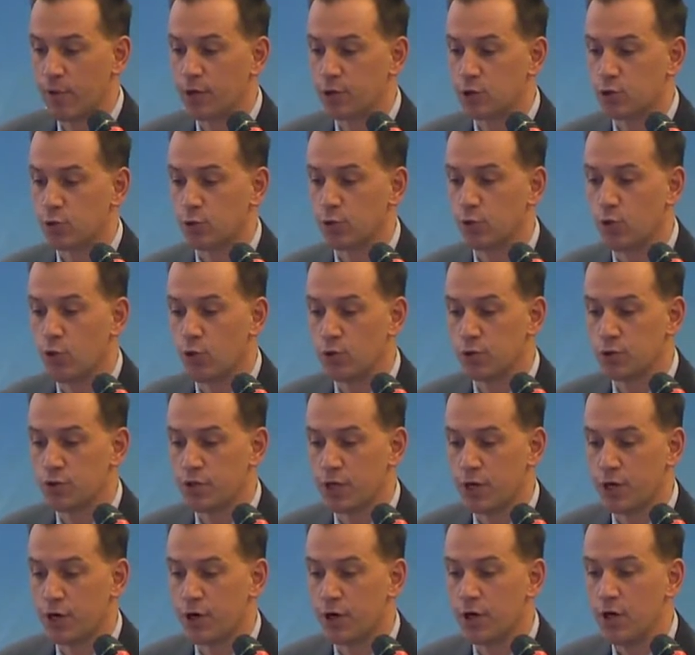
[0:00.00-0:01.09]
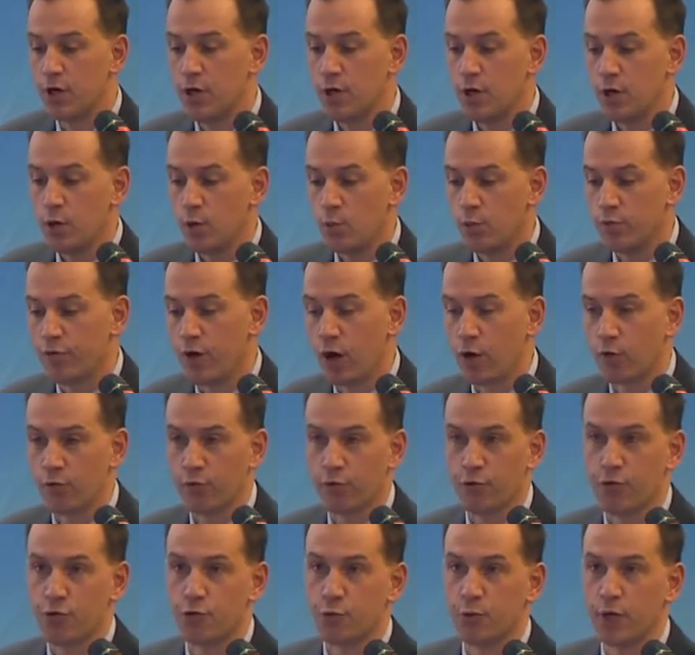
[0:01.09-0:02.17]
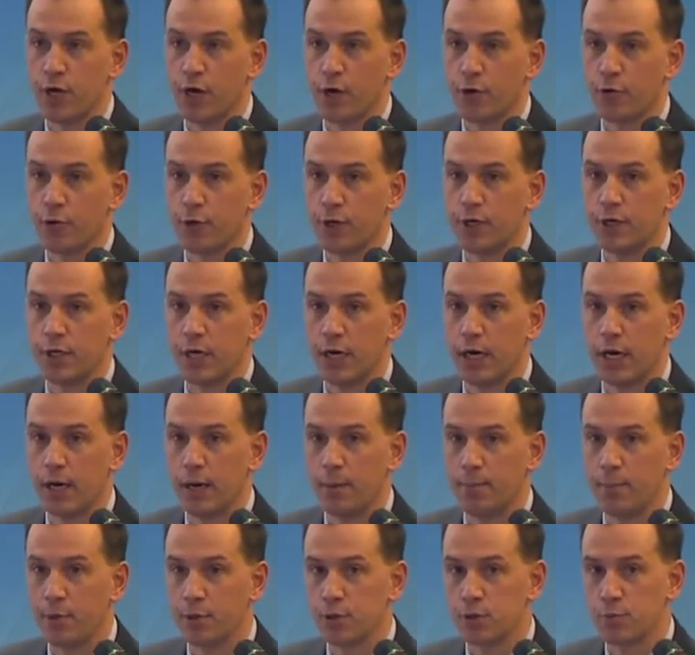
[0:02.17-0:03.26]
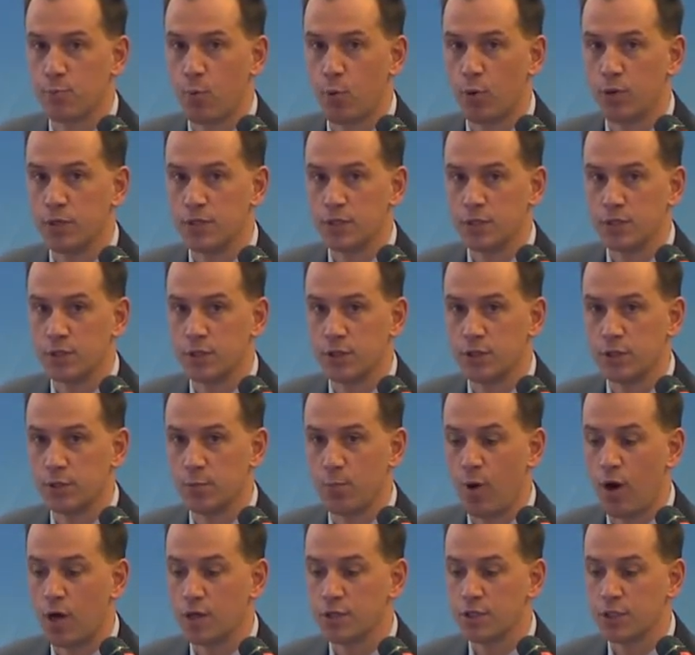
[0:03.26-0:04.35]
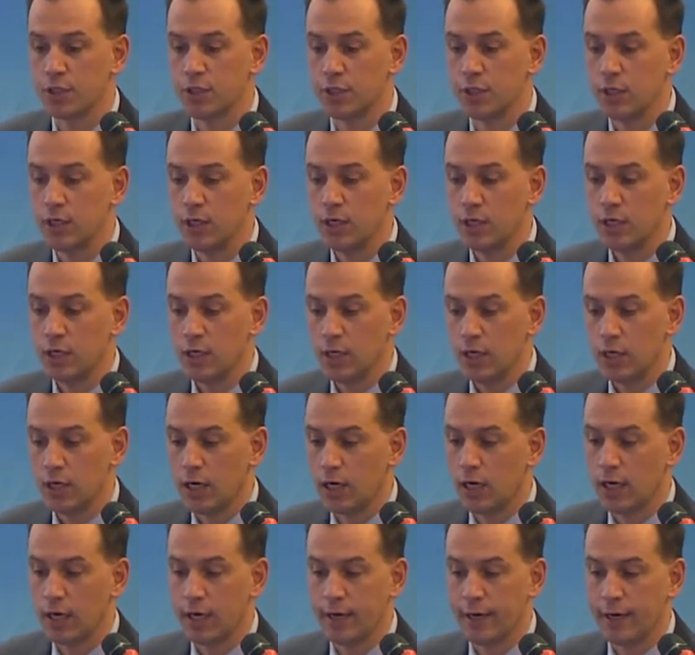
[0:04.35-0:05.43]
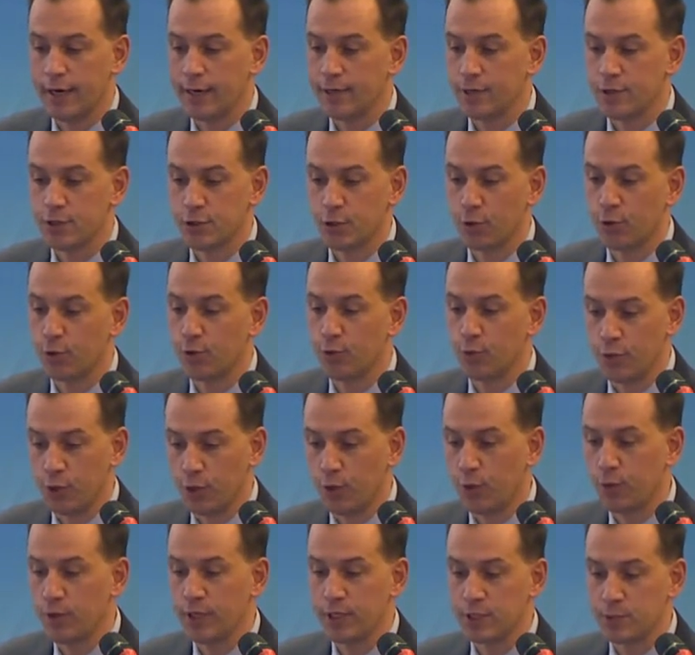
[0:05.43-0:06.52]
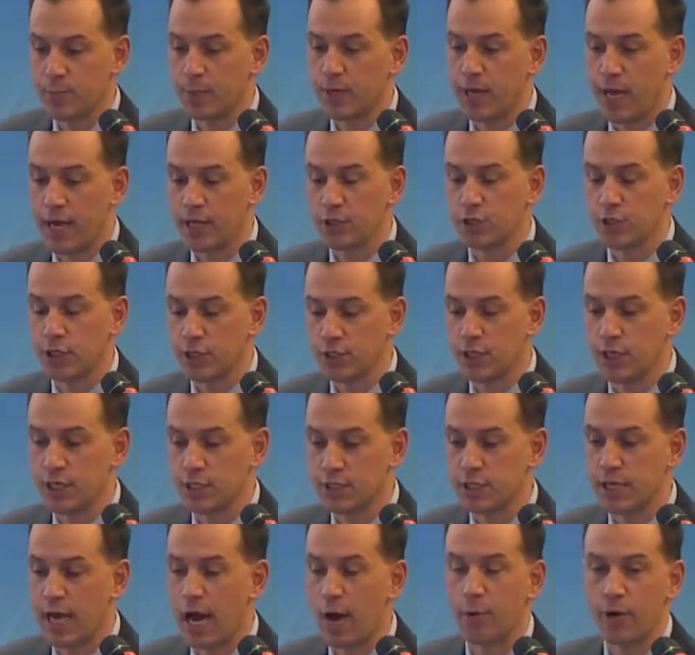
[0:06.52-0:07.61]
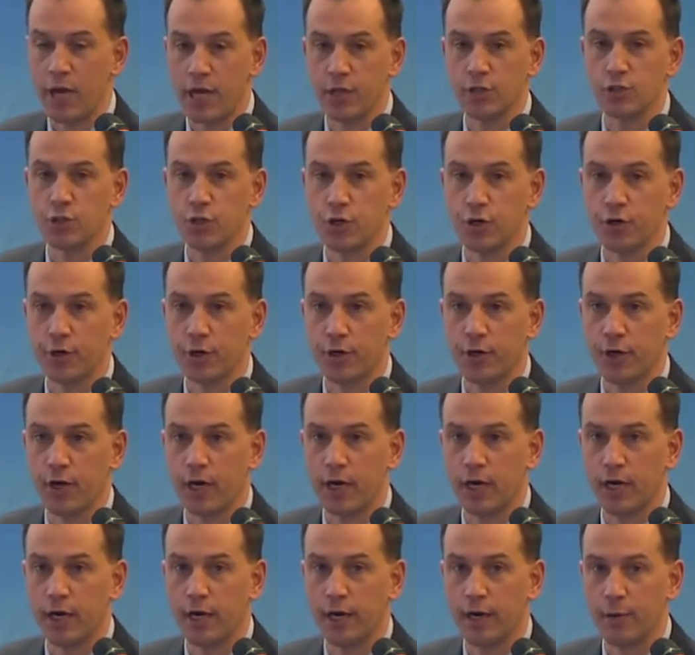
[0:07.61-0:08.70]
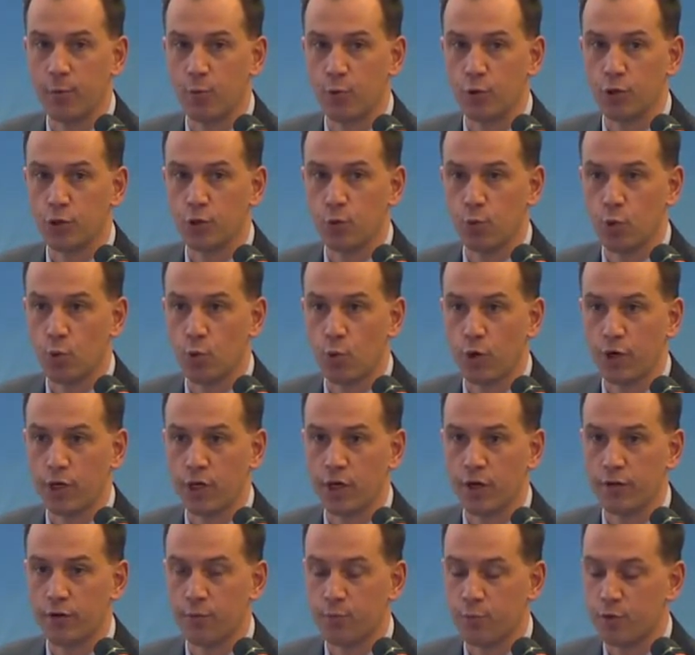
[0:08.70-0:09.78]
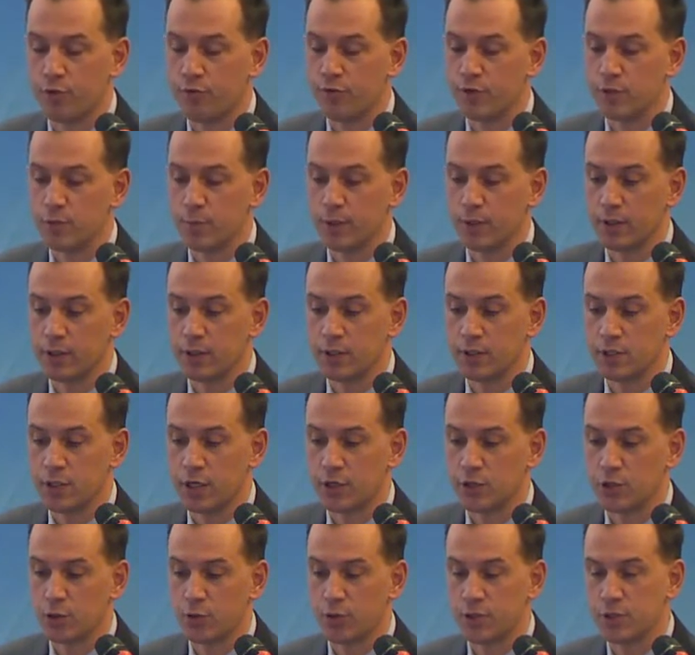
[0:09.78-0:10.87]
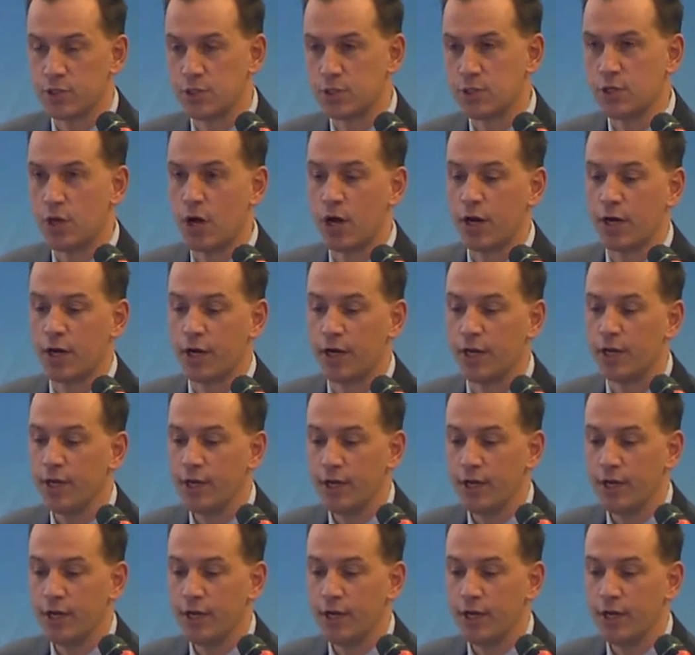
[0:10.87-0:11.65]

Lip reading: drill holes there, we've got over 300 pierce points into the deposit. So it's now in engineering. We're working on the pre-feasibility study. So this is not